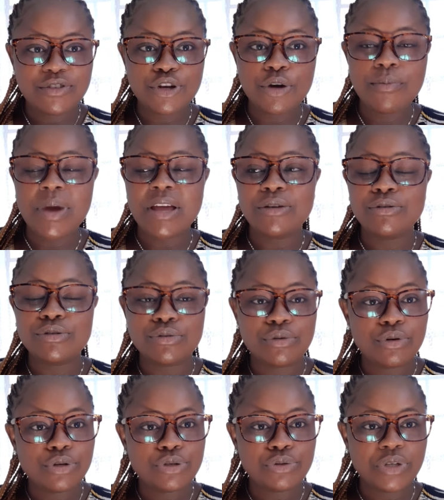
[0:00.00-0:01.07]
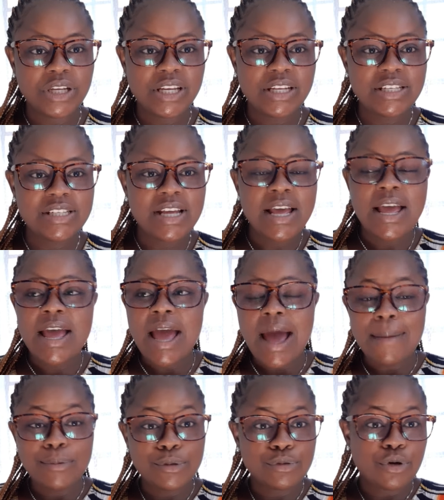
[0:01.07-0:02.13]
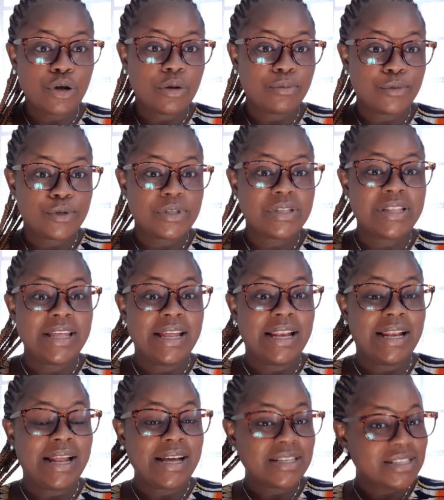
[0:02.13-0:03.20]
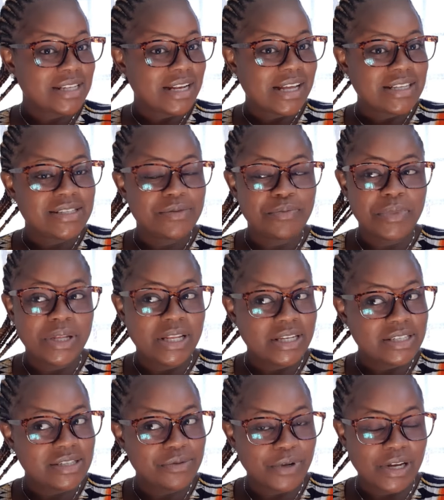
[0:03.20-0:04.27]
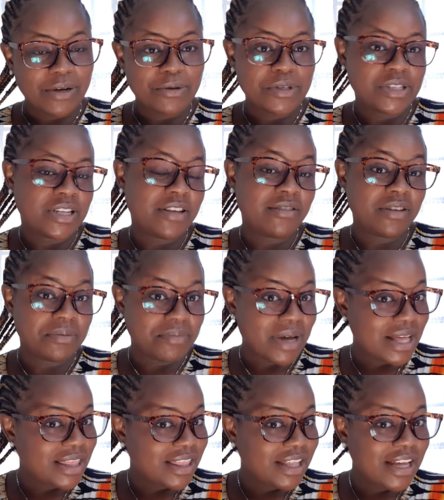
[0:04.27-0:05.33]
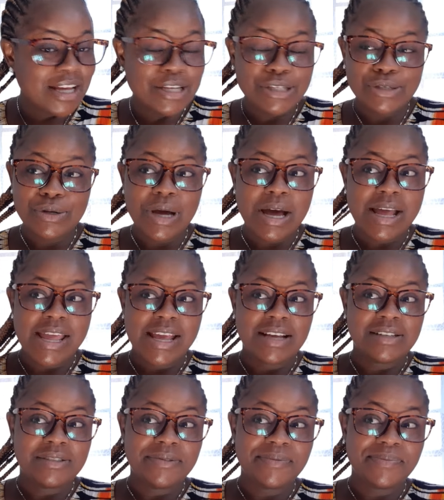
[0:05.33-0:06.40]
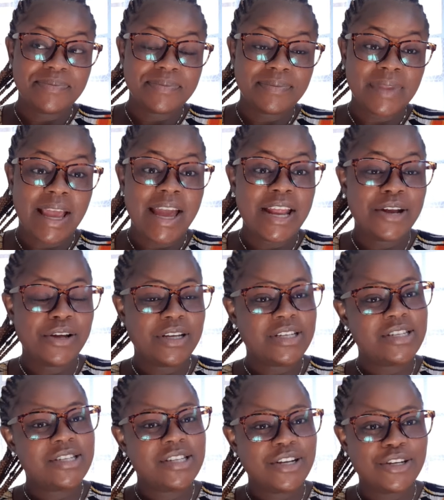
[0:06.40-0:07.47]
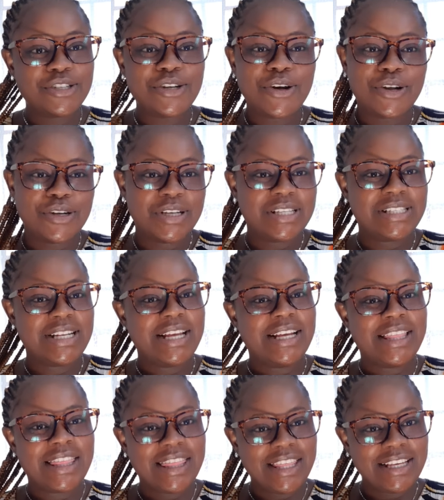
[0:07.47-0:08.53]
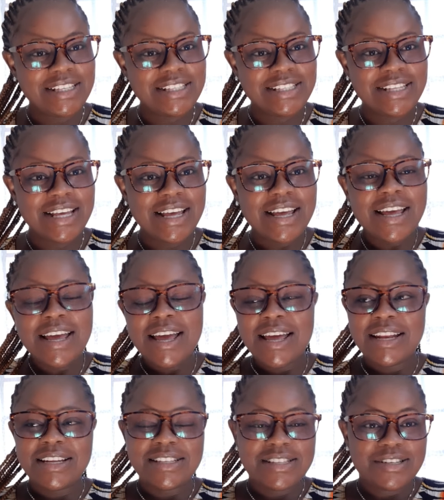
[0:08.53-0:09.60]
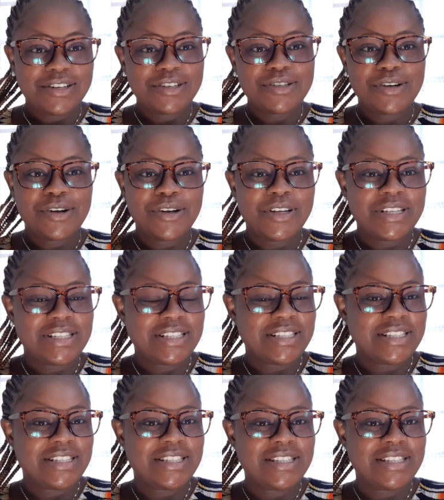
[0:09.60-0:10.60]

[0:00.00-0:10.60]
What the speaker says: job. I used to go to eat up to almost the last minute when I was giving birth. So I know it's not always like this, and it's not always